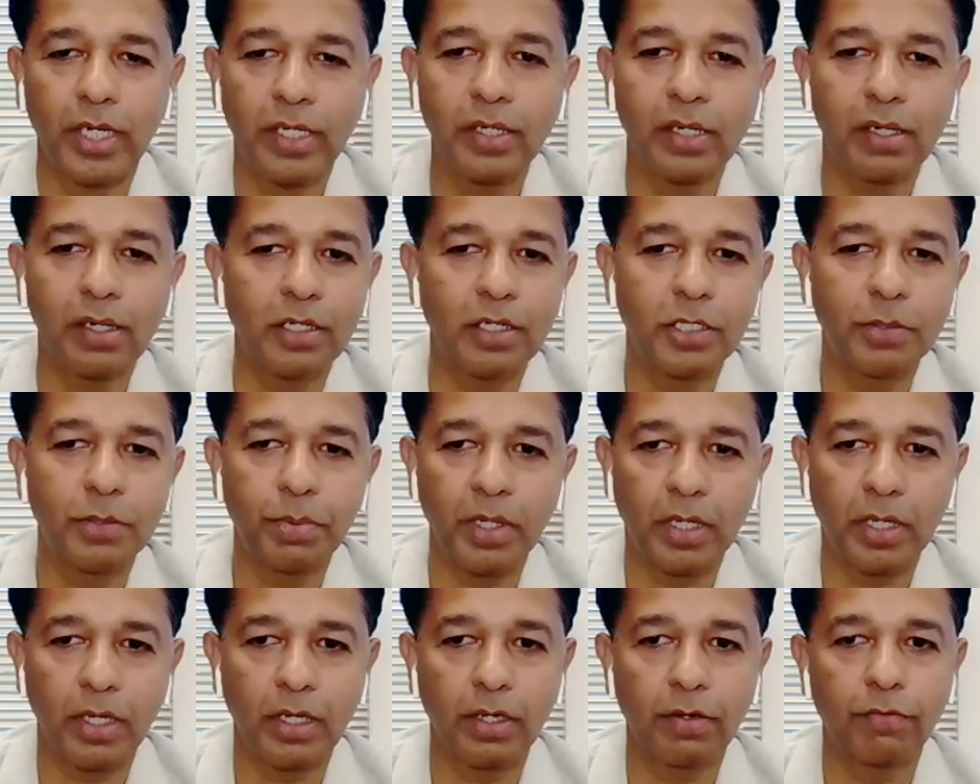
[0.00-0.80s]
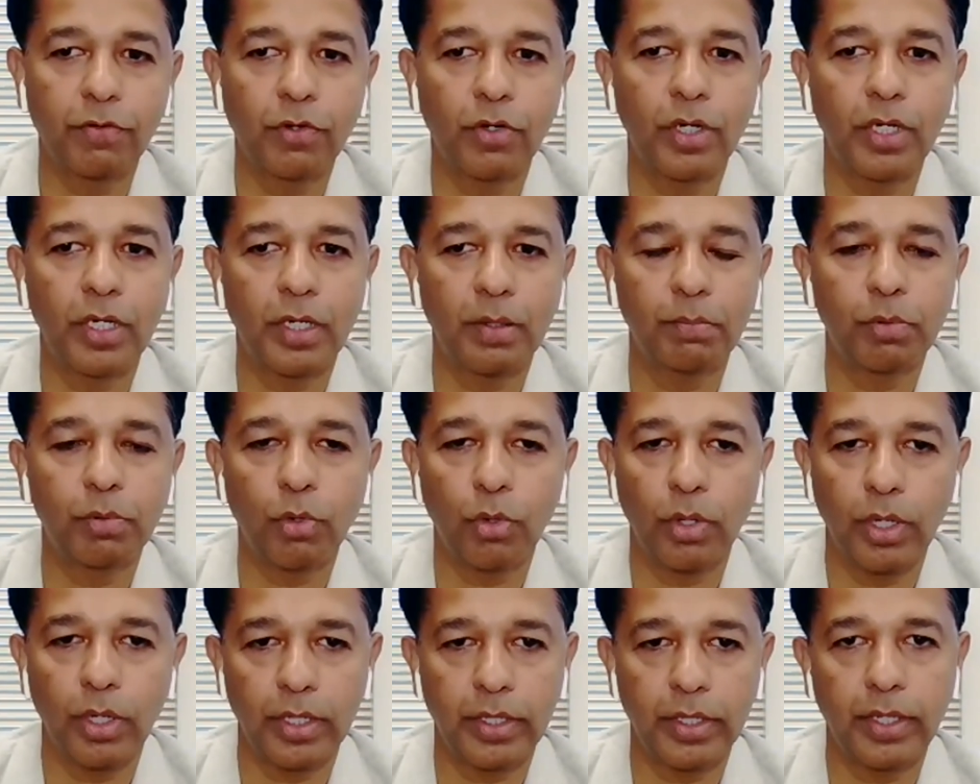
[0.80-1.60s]
technically speaking, if you're
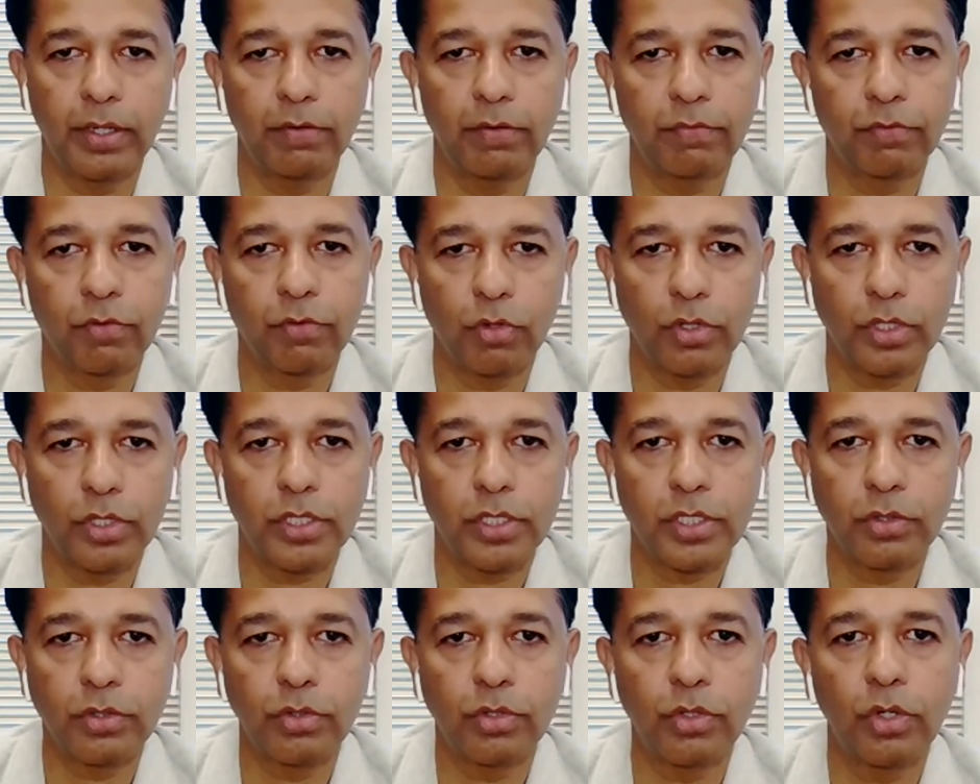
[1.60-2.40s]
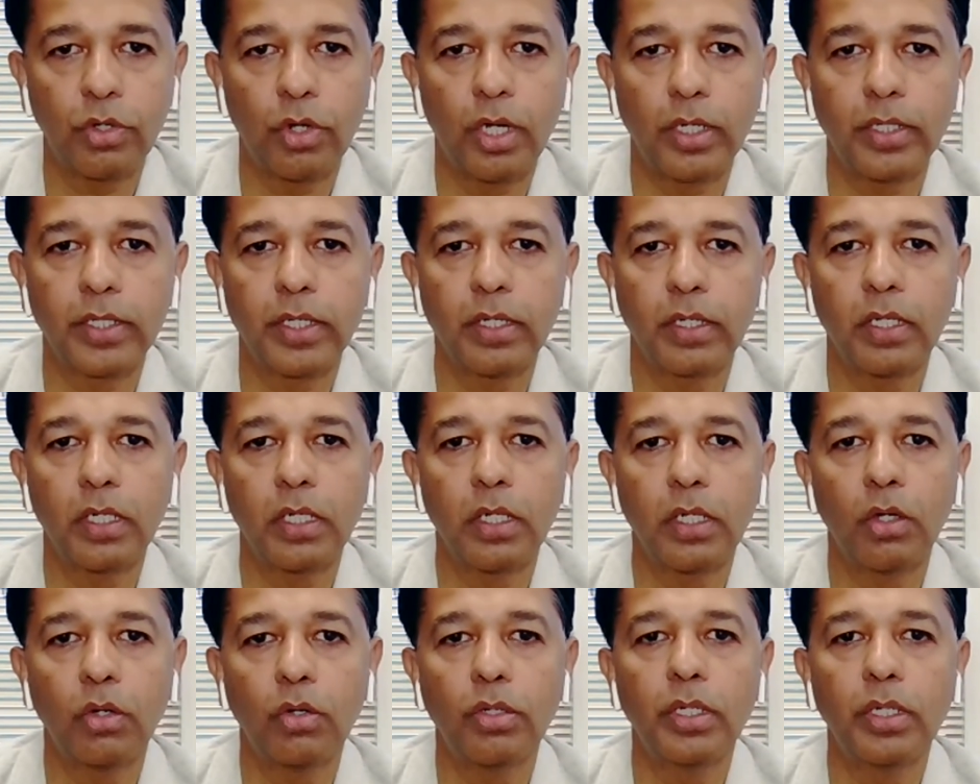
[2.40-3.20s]
unemployed, then of course you do not get a
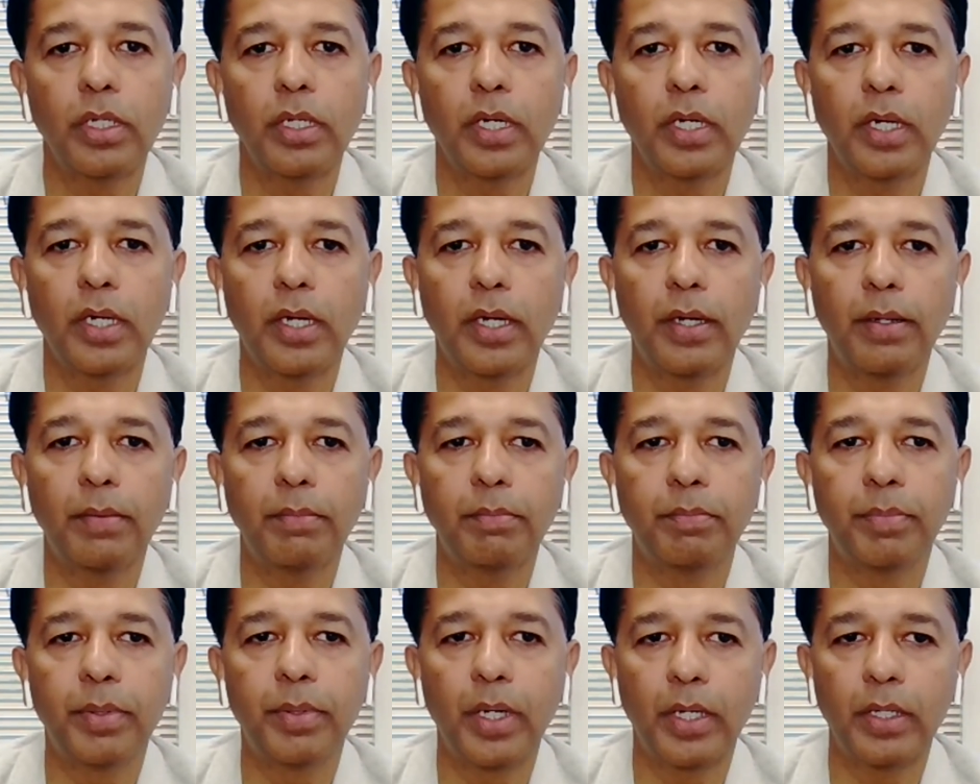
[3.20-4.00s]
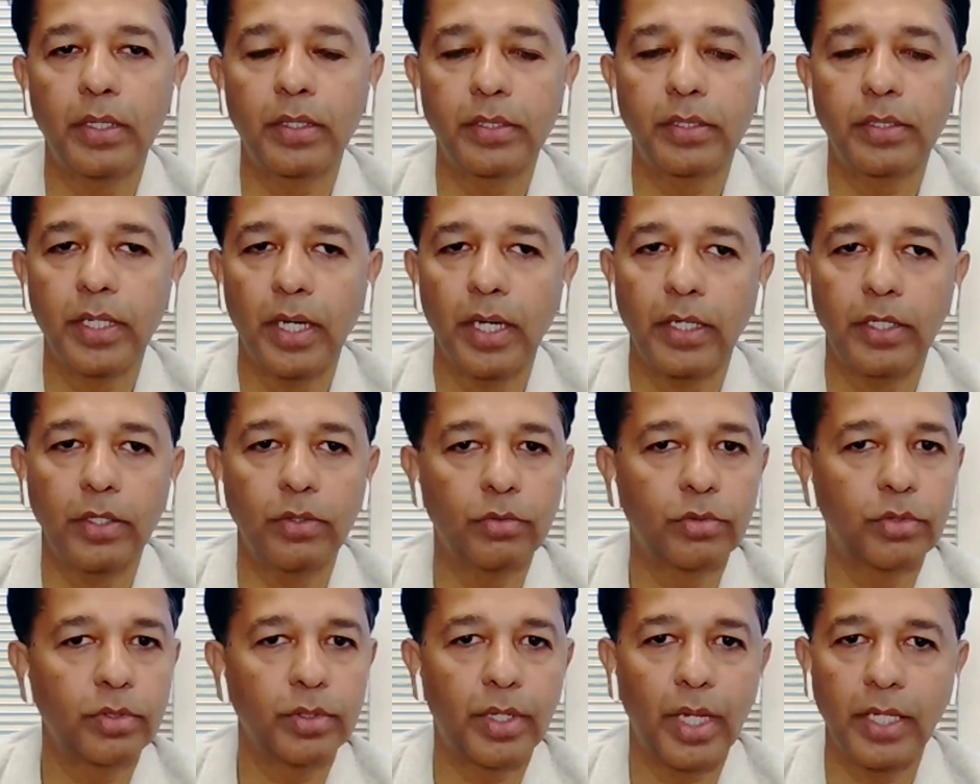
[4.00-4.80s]
loan. But yeah,
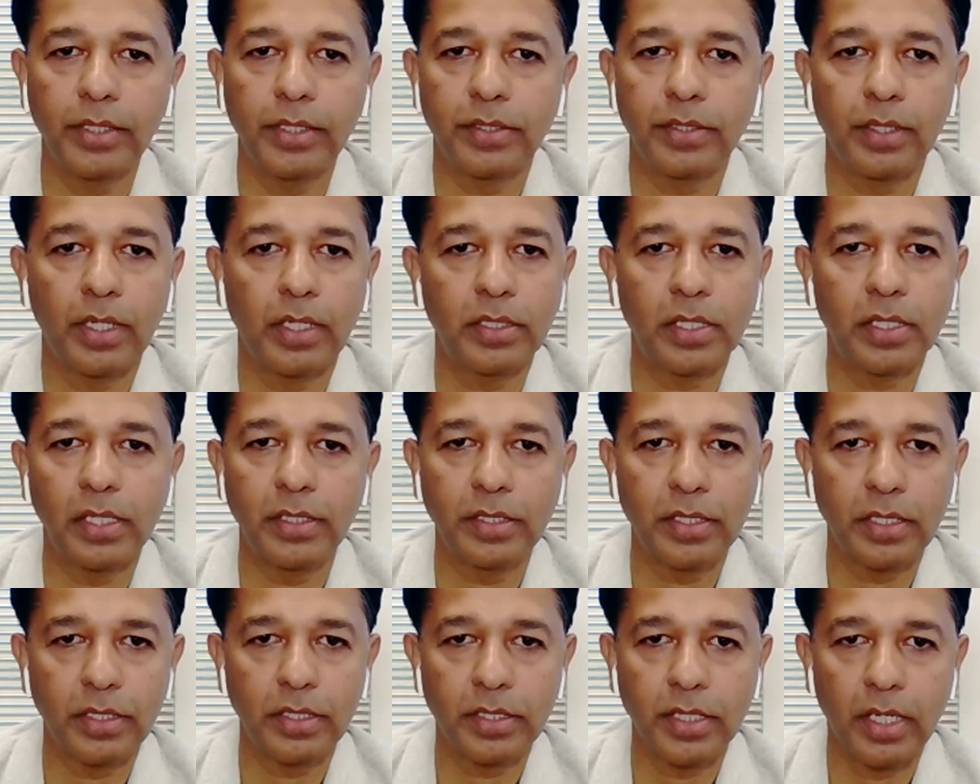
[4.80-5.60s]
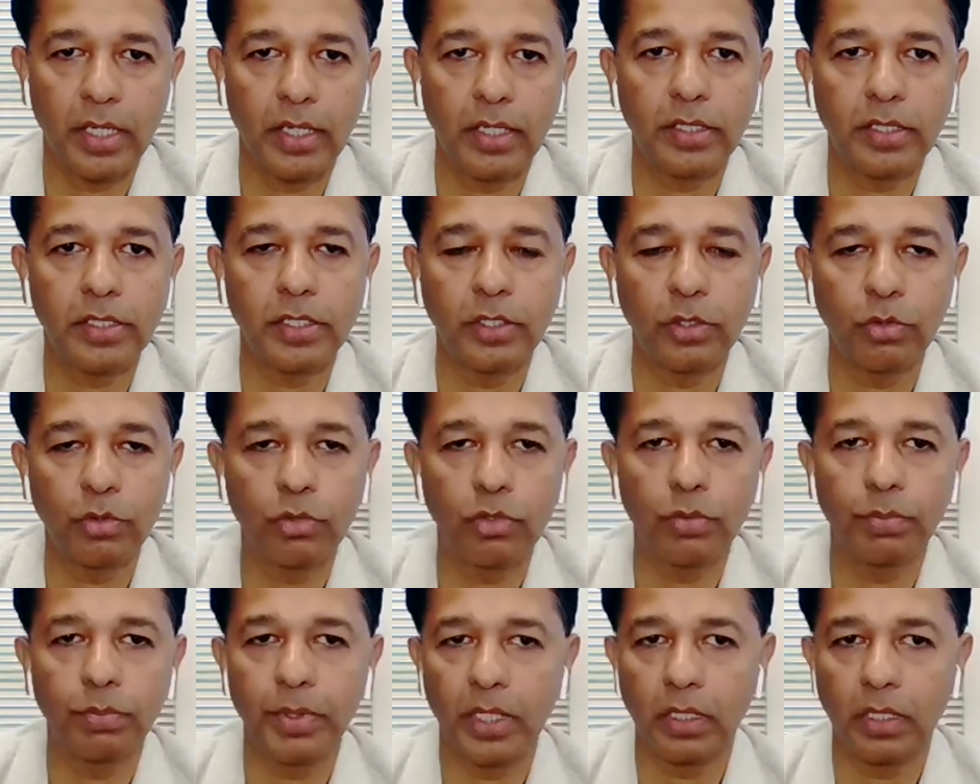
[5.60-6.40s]
you could, as Lysa said, you
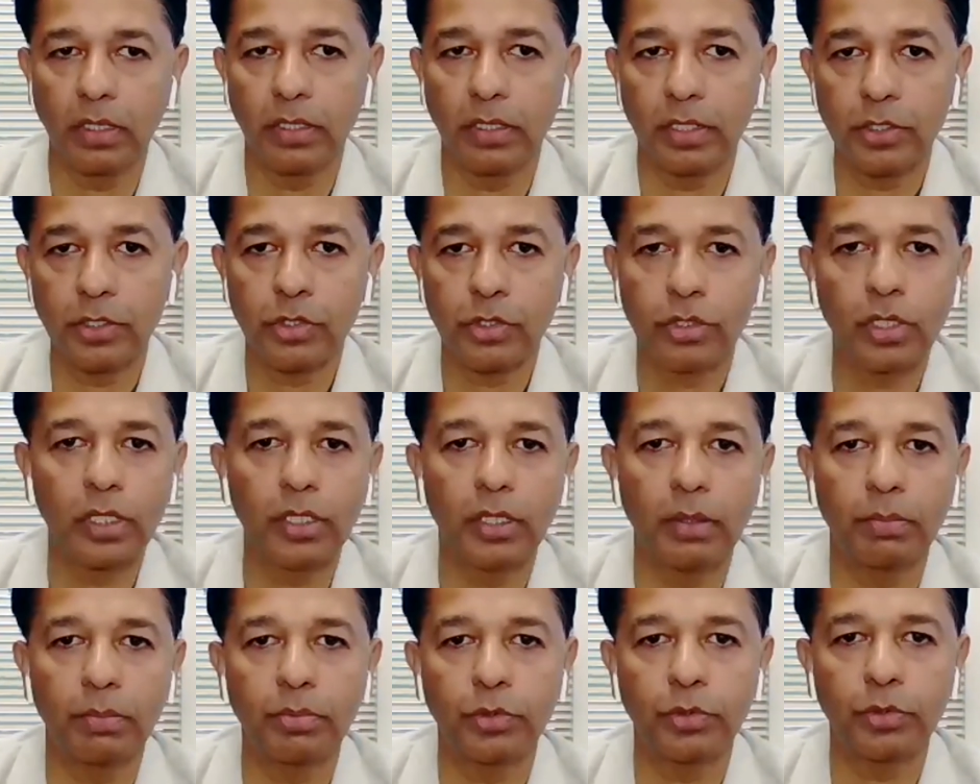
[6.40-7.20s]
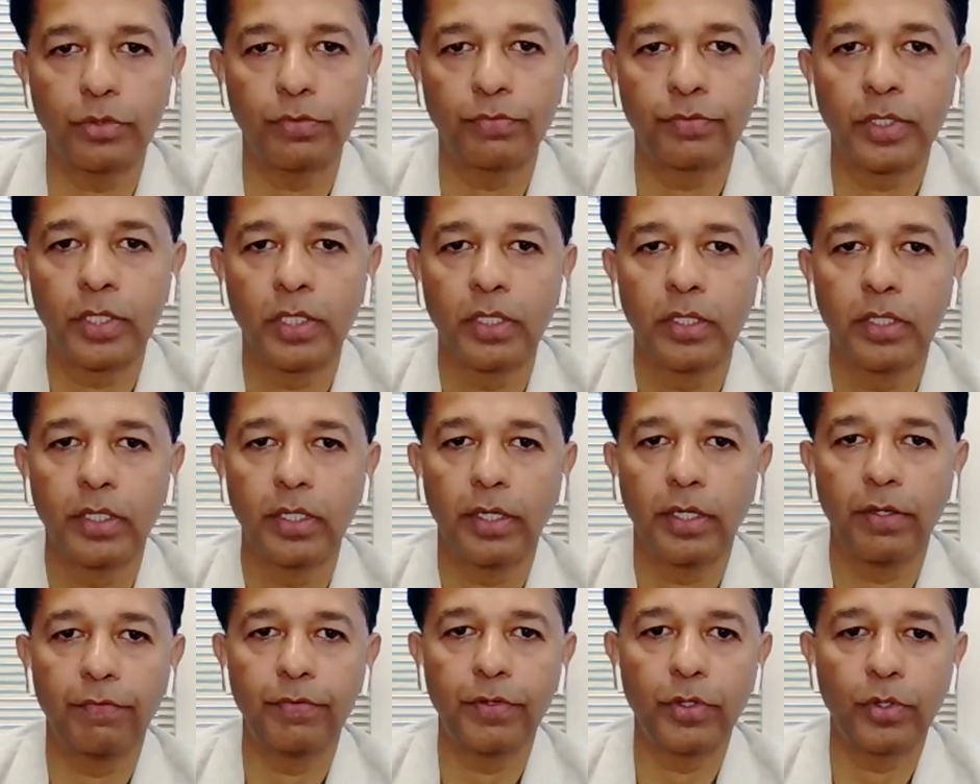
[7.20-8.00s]
could be conditionally approved
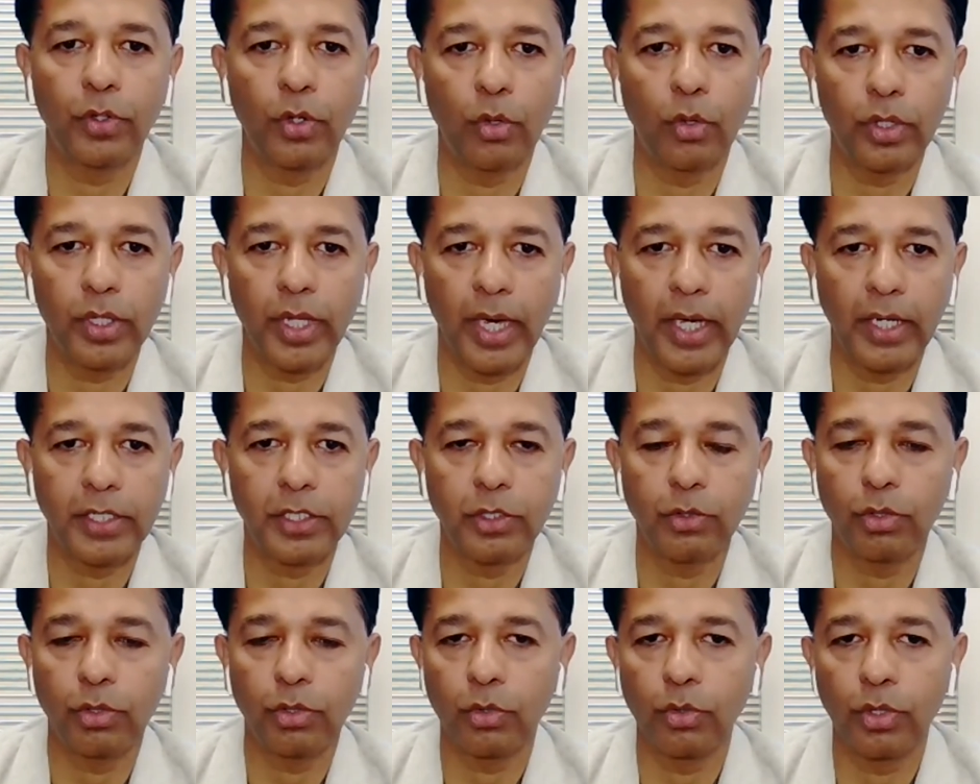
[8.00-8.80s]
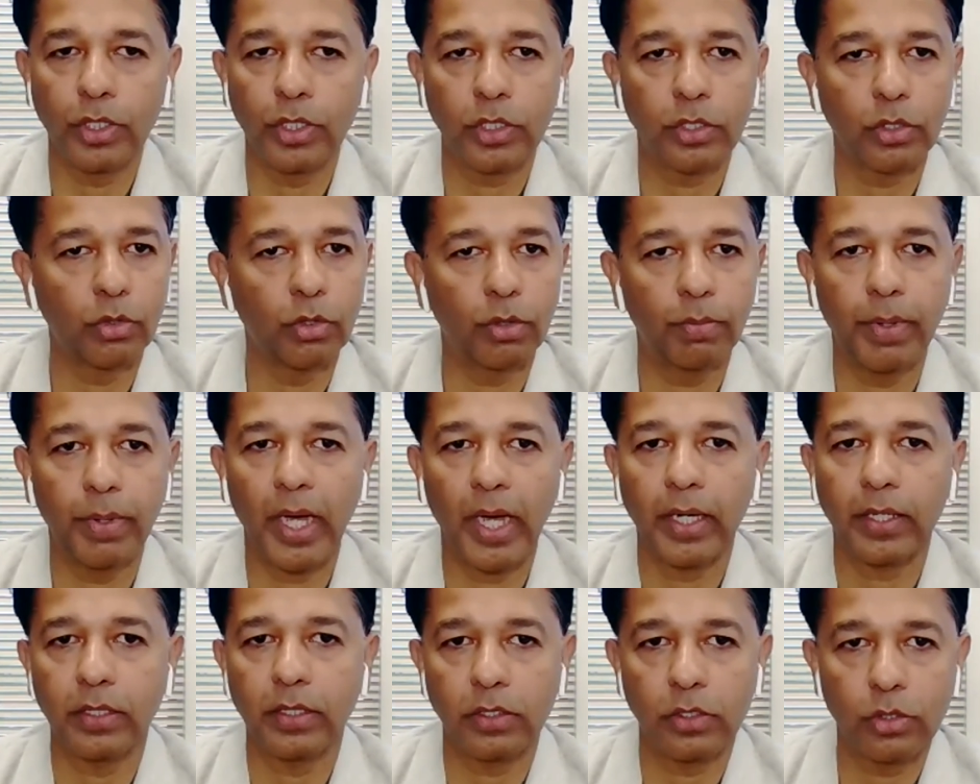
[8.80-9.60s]
if you know that you're going to go
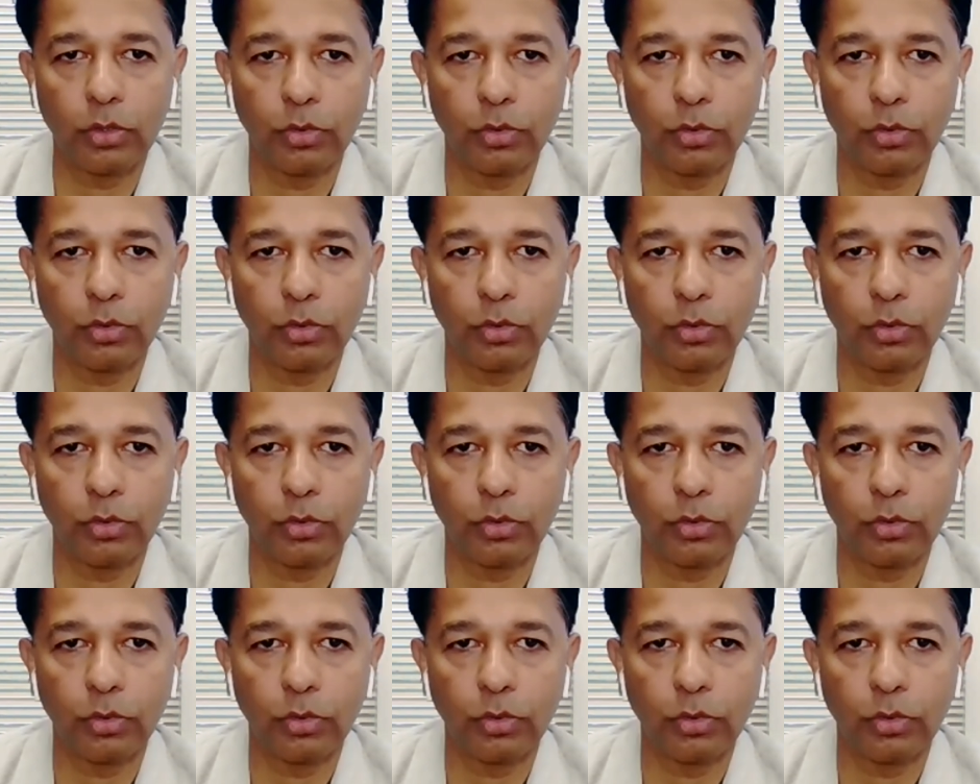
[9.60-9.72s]
back